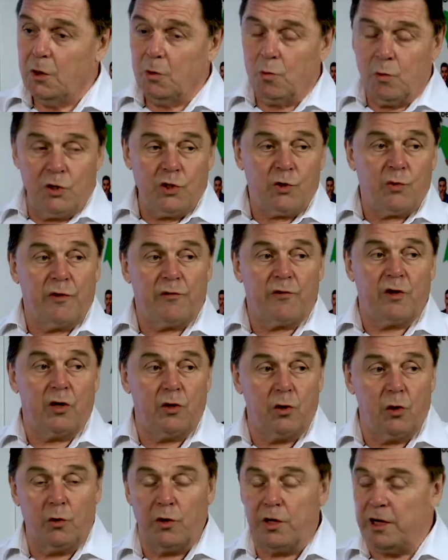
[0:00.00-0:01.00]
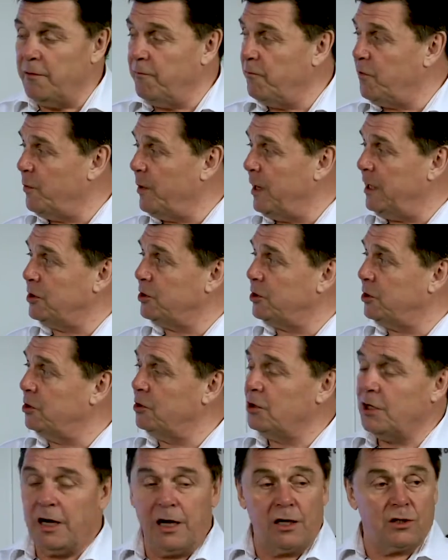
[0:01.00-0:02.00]
Once we've got all the
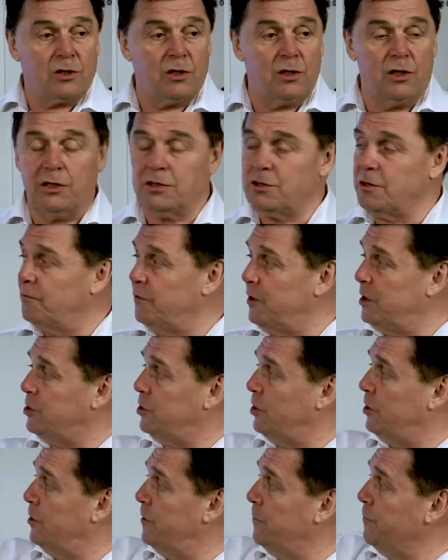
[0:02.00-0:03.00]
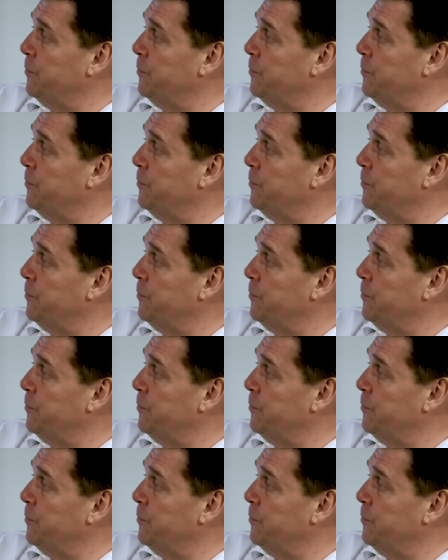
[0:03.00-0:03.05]
information actually into Vision,